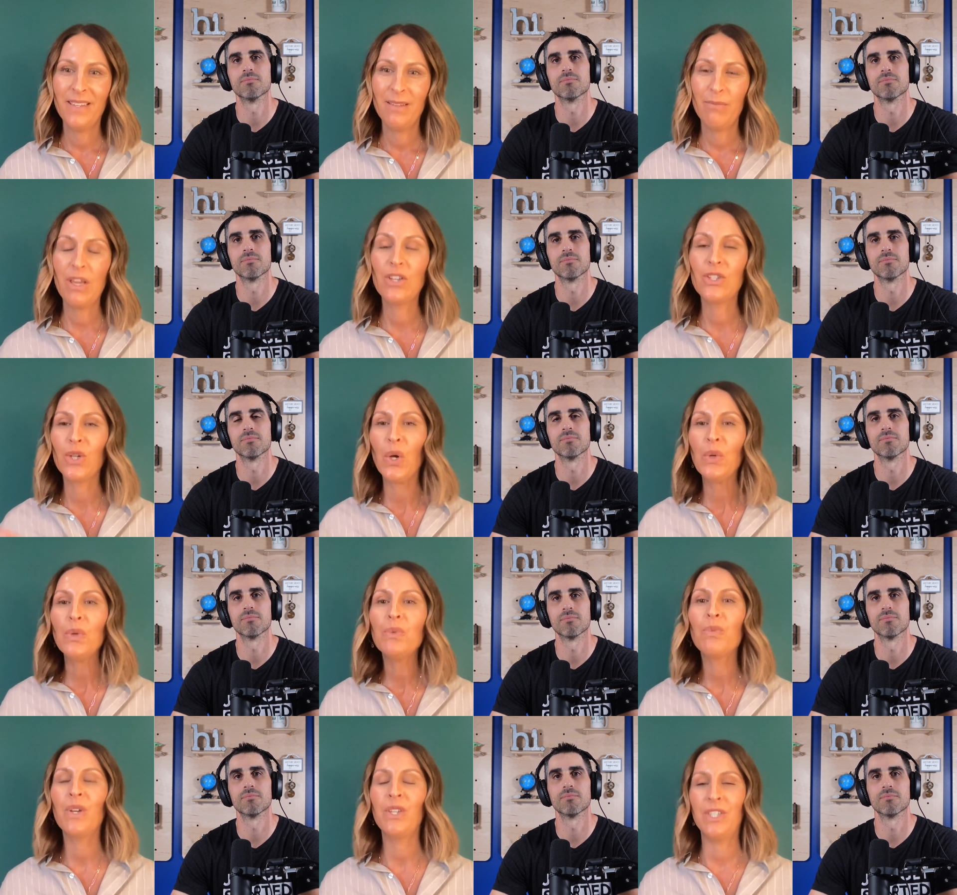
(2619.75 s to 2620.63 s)
Speaker 1: Being
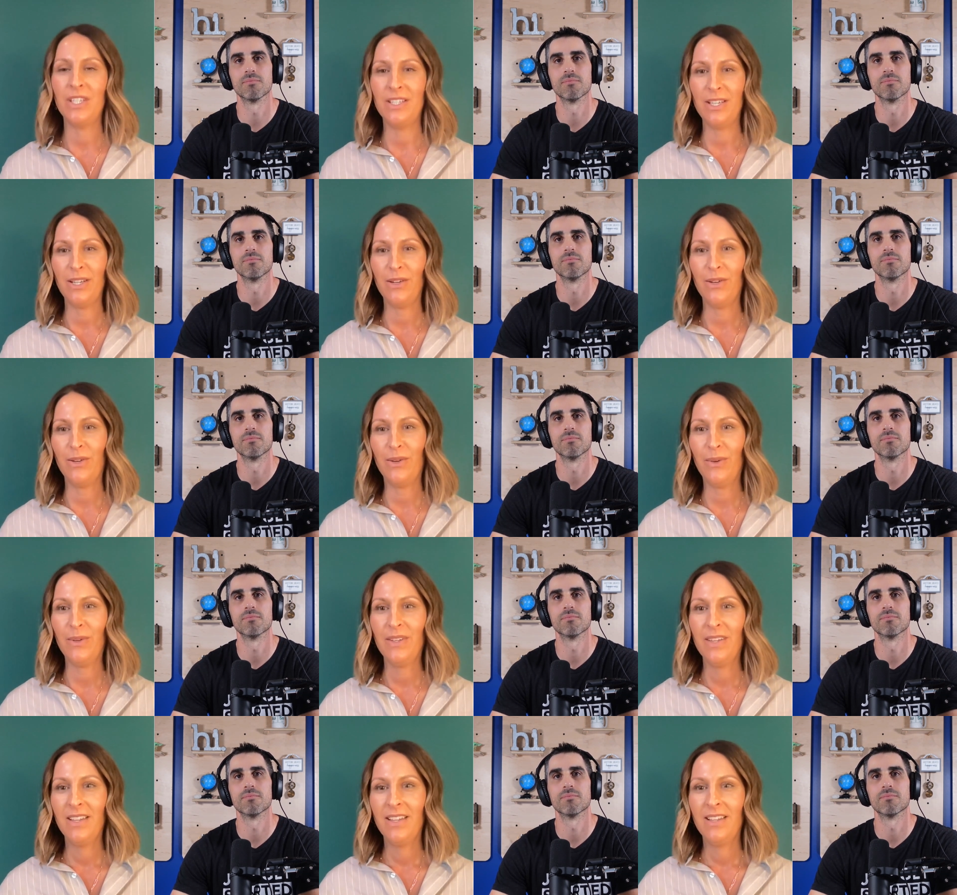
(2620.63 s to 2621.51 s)
told what to do
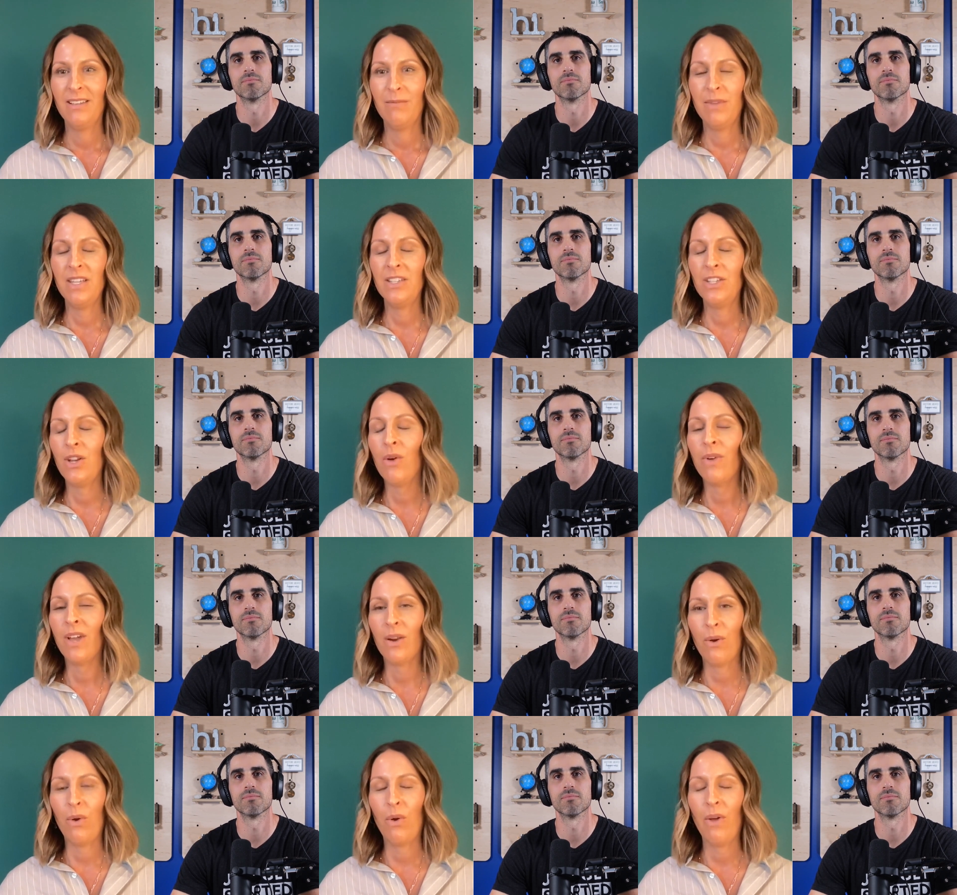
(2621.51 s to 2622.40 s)
means you don't
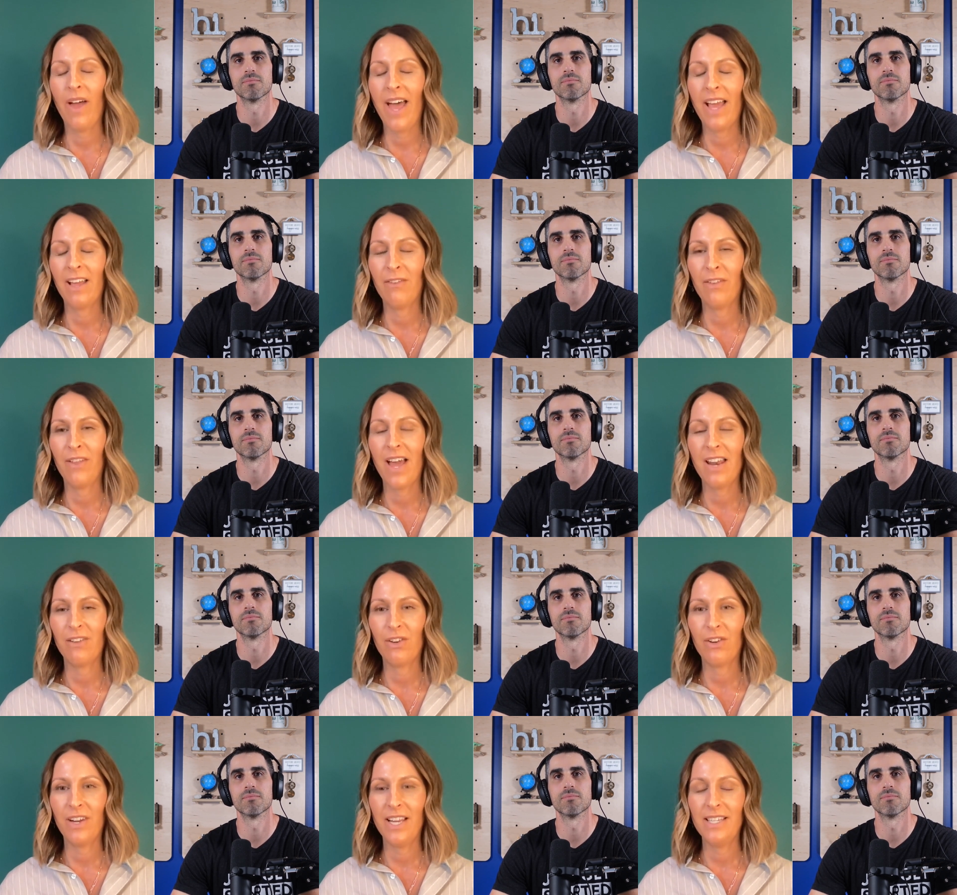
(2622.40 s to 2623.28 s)
get a whole heck of a lot
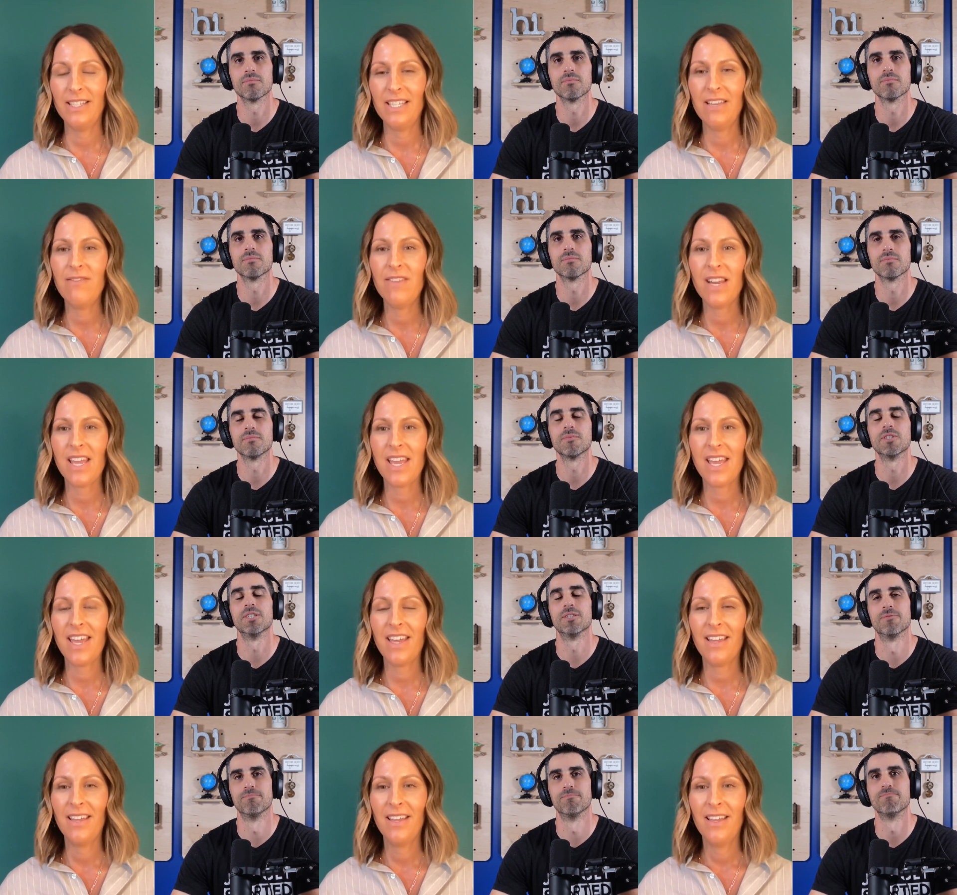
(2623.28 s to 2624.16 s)
of
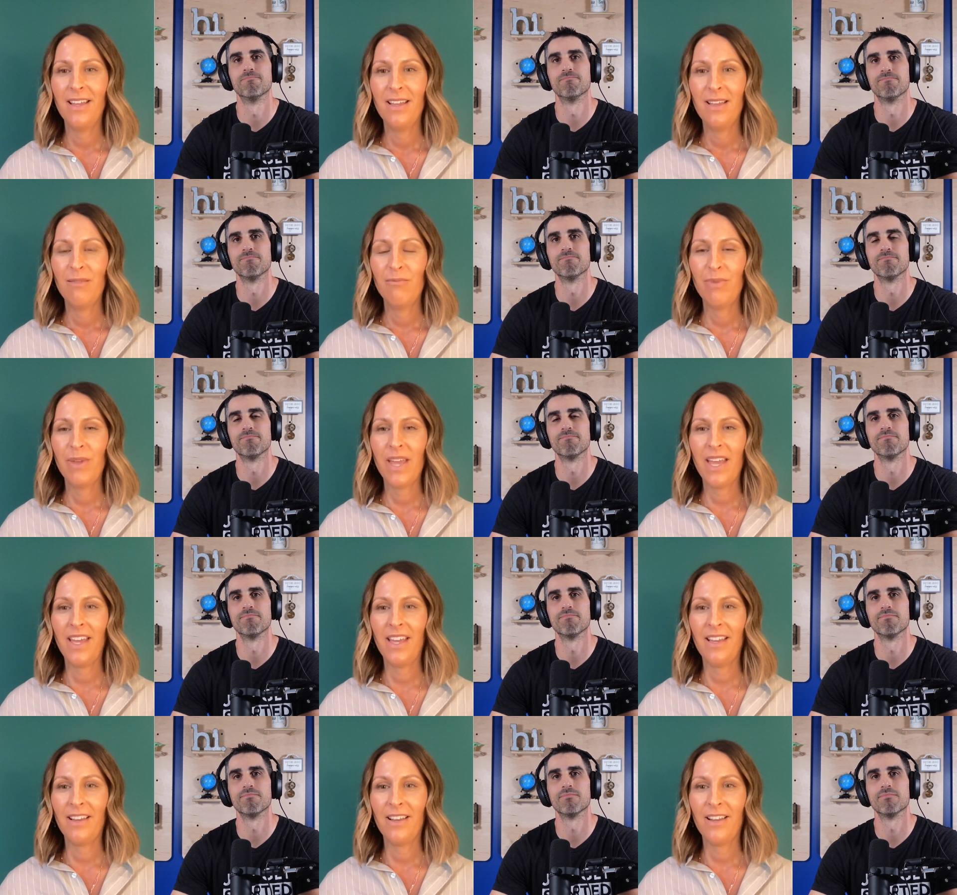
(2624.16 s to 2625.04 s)
creativity.
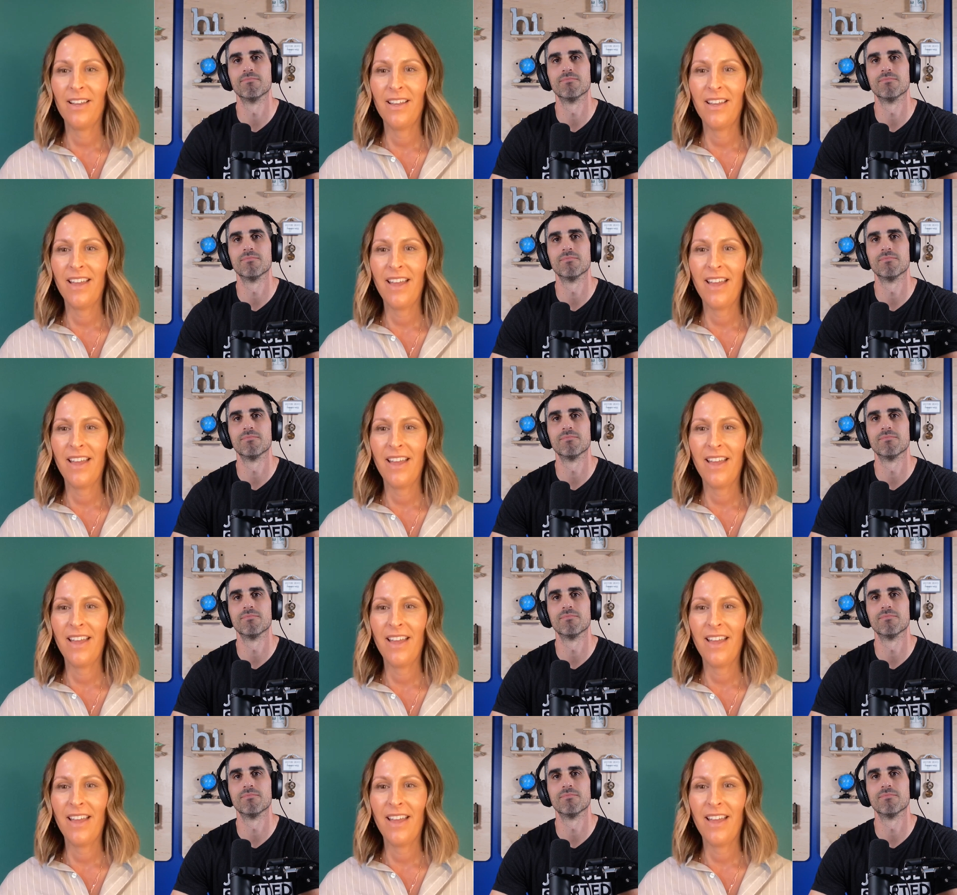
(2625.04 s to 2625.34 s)
Being